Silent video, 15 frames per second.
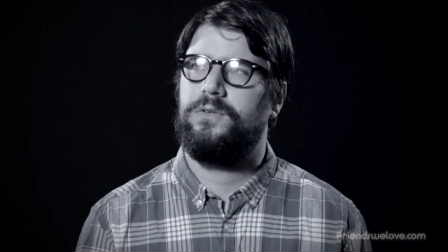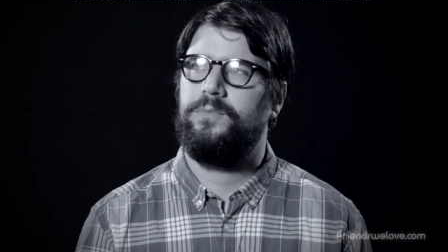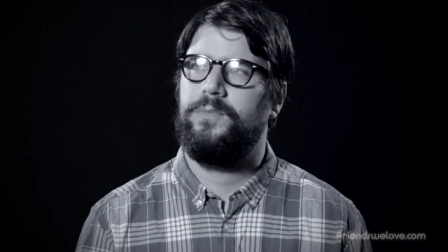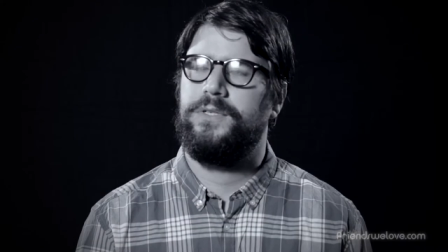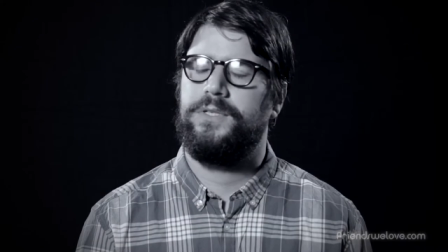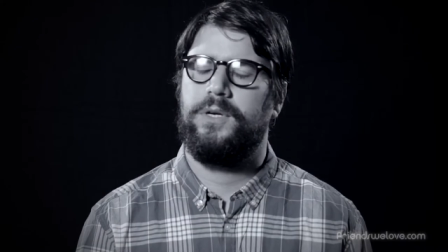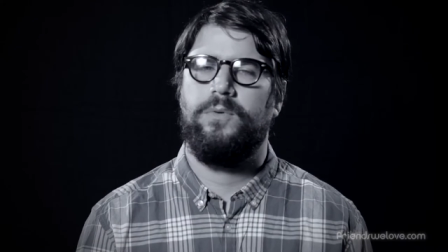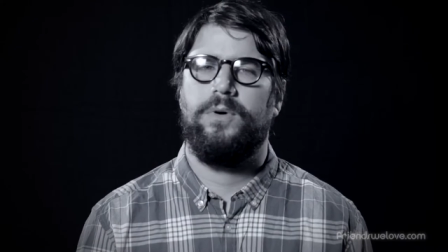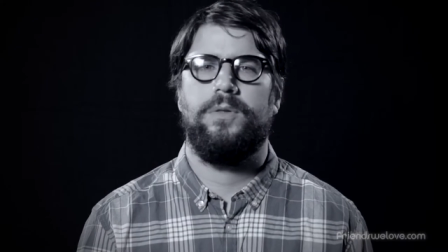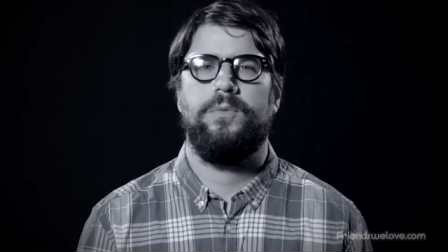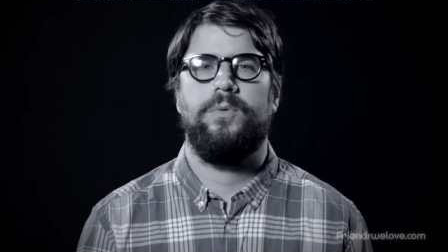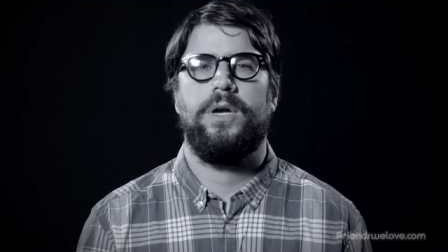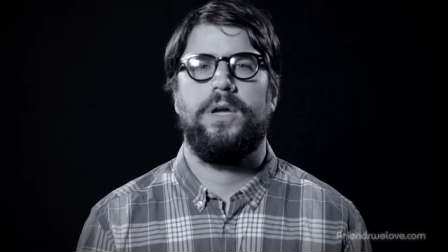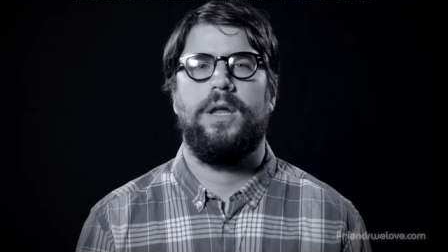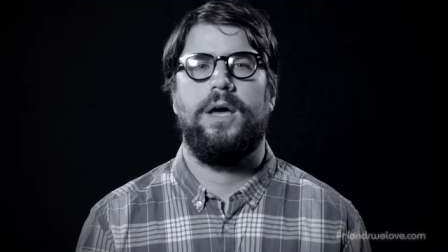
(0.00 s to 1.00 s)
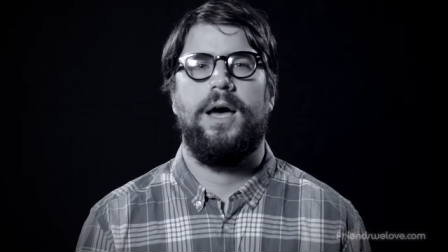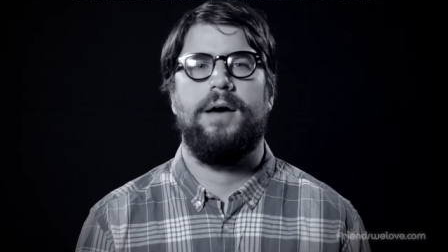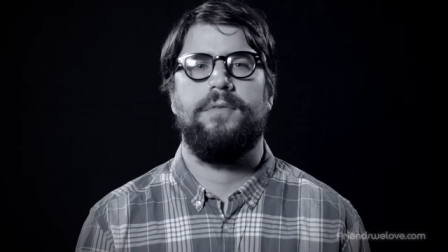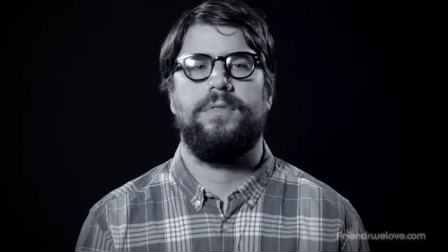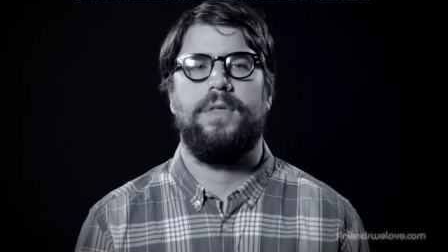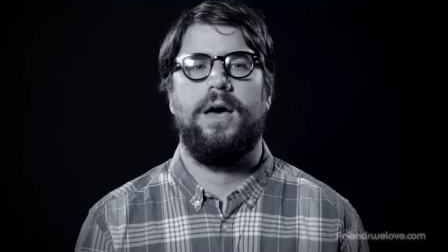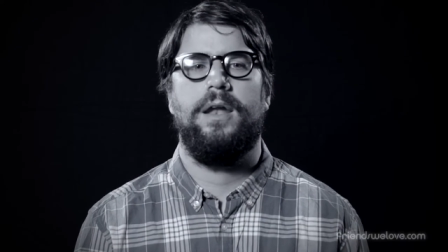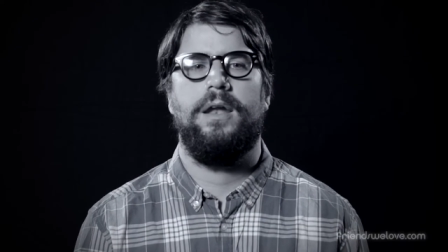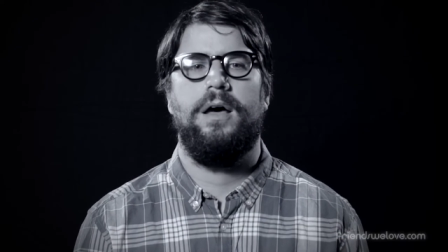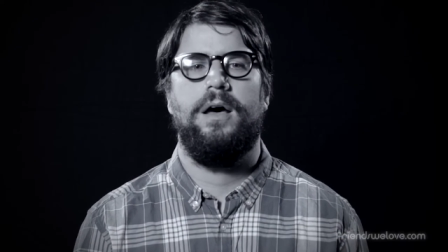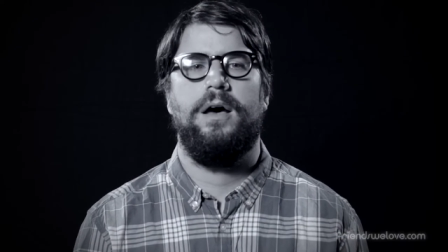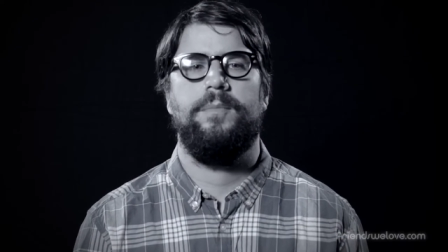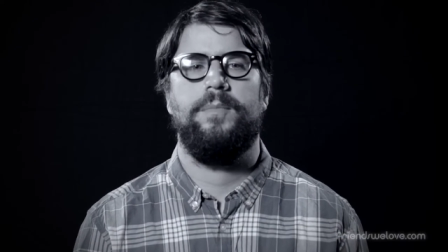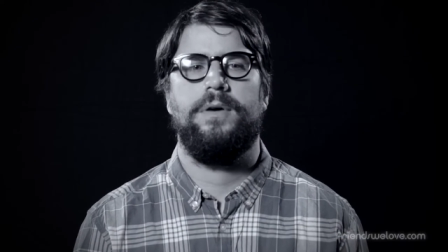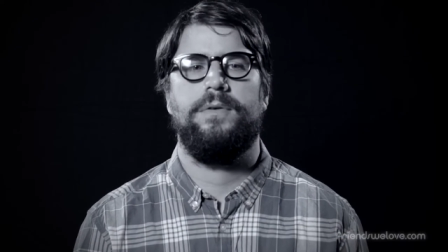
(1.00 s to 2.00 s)
music whether we're going to have that.
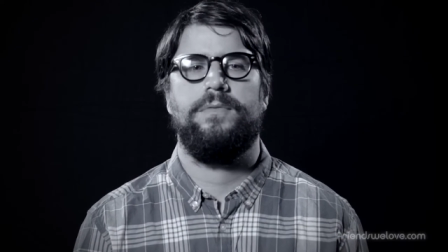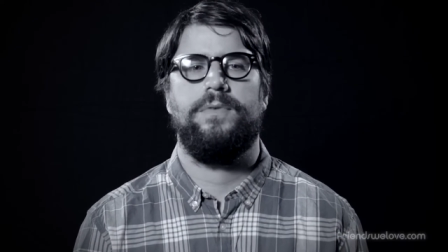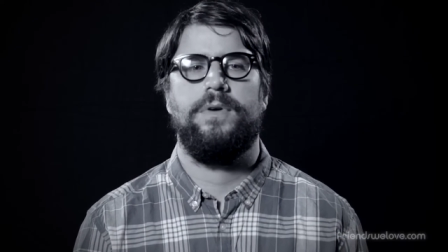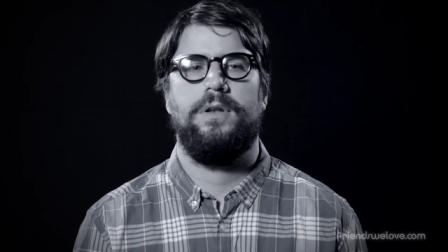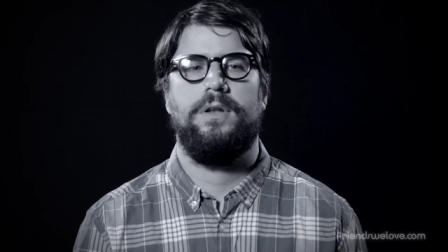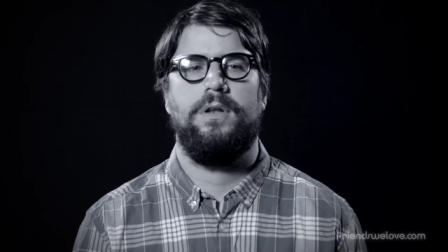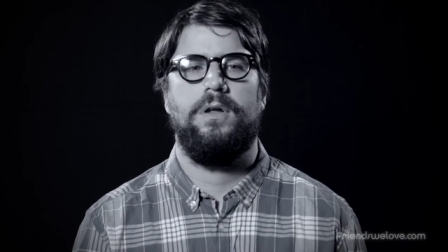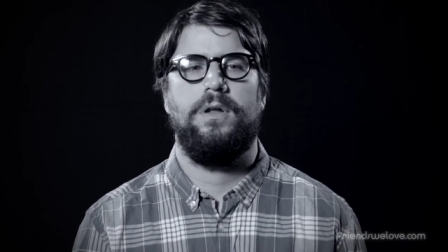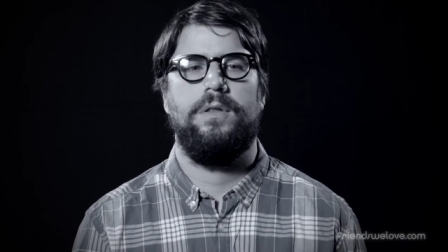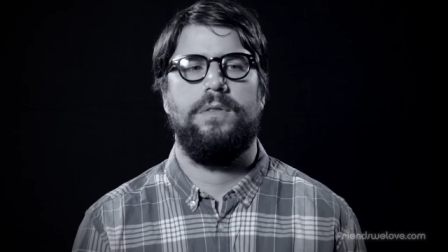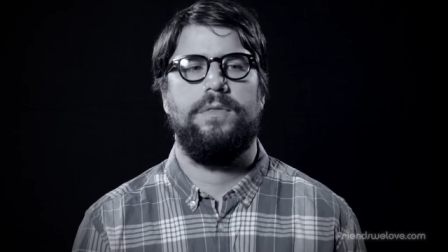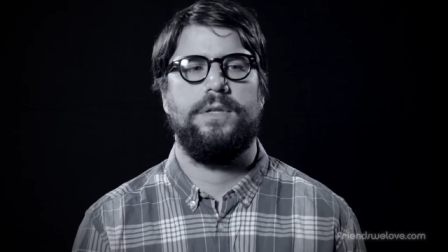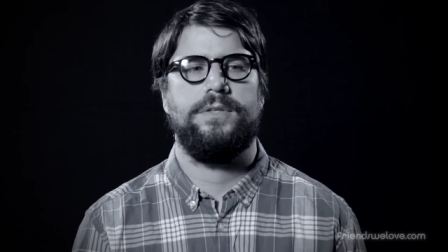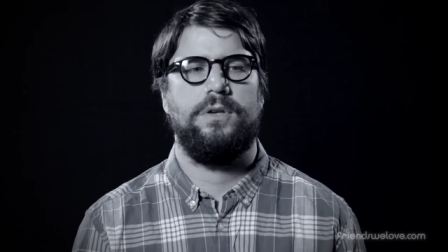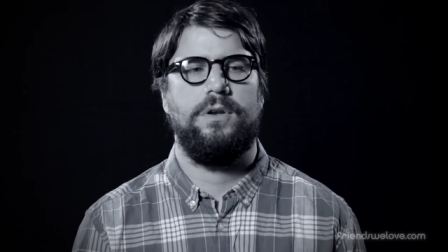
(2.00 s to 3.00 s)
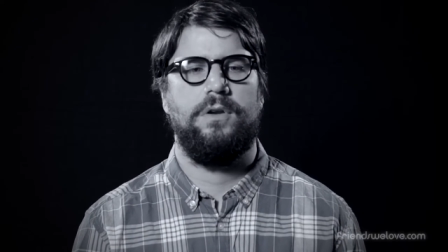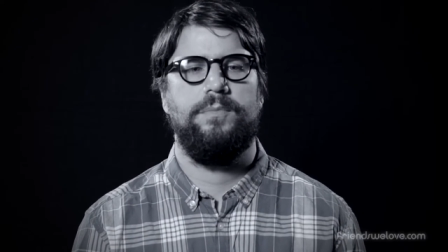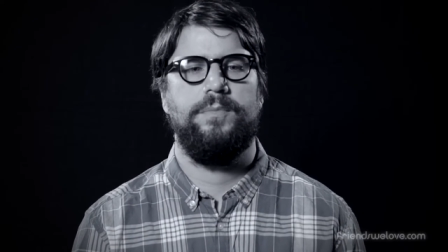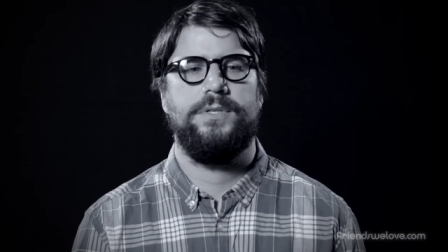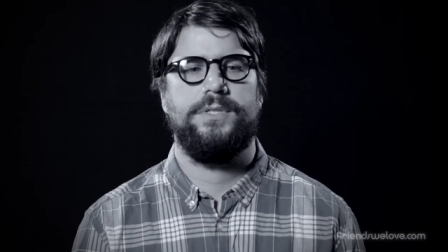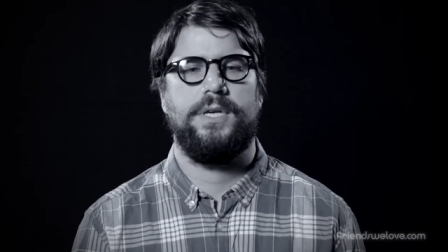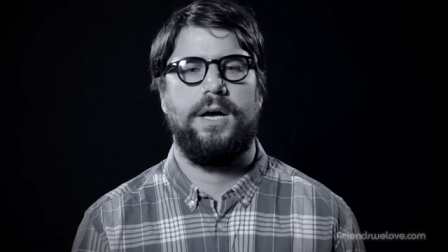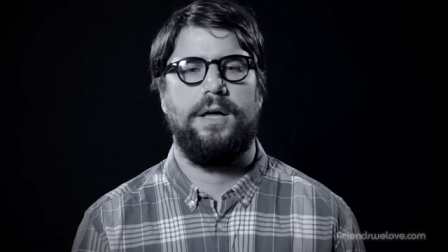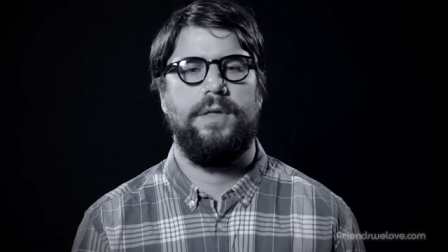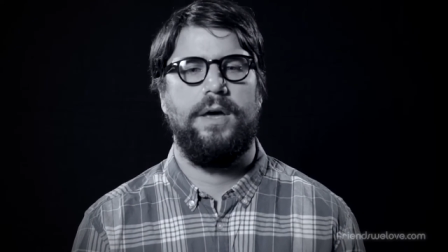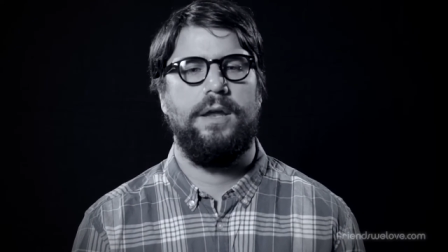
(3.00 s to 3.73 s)
Um, I feel a lot, there's a lot of music out there.